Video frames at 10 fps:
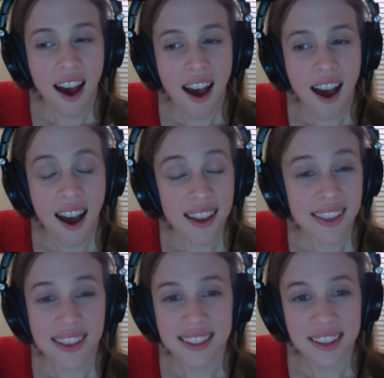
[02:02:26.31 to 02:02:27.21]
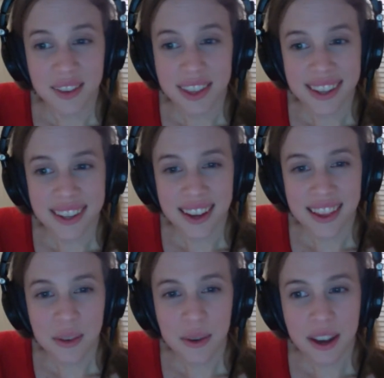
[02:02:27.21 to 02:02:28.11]
I think that's everything. I
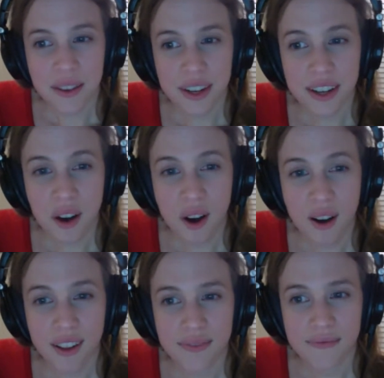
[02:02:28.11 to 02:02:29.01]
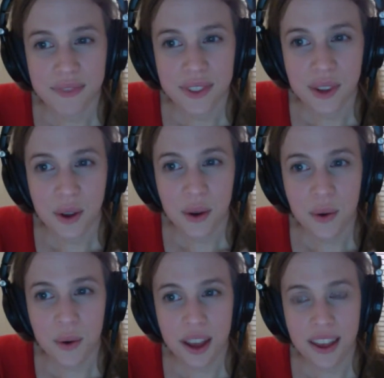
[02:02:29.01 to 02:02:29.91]
think we covered it all.
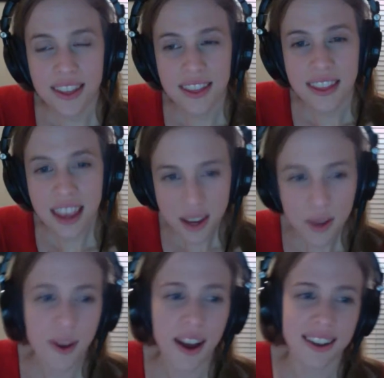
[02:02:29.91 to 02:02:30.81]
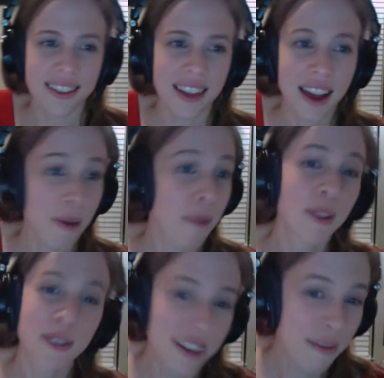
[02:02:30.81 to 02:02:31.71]
So thank you guys. I'm, I'm
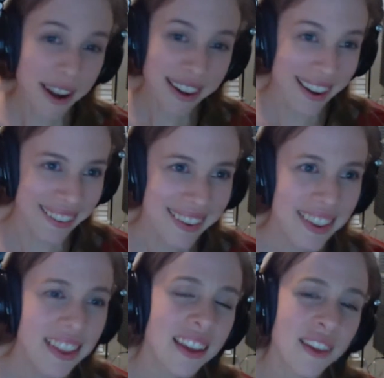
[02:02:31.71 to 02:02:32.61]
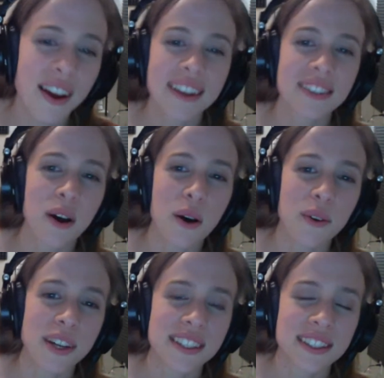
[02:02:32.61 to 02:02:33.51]
closing up right now. Thank you guys
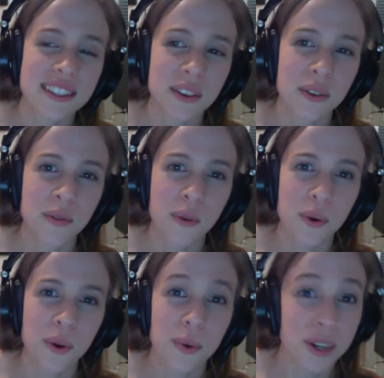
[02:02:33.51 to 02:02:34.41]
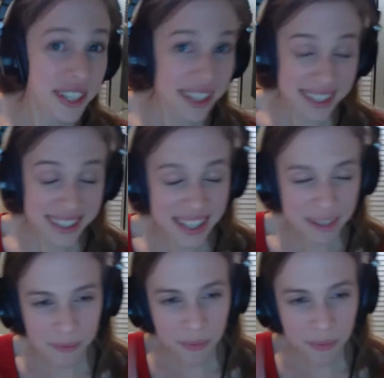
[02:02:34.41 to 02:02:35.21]
always for watching and listening.